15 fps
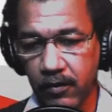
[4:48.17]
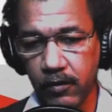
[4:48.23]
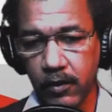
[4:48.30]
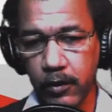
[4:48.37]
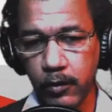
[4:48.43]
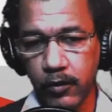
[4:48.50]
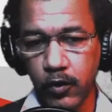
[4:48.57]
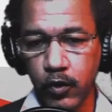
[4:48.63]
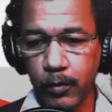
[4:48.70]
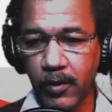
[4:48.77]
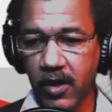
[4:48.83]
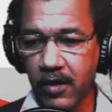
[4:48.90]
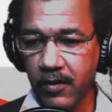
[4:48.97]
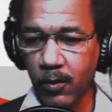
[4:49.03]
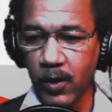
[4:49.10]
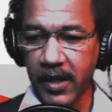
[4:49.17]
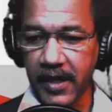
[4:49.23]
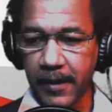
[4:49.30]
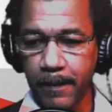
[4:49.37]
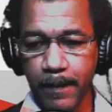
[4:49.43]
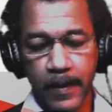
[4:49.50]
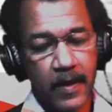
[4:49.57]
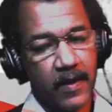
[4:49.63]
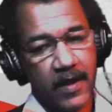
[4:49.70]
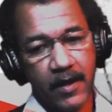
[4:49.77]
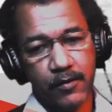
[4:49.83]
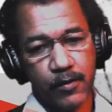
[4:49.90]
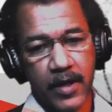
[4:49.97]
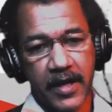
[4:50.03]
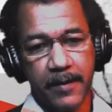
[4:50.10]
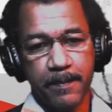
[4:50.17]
YouTube all the way. That's right.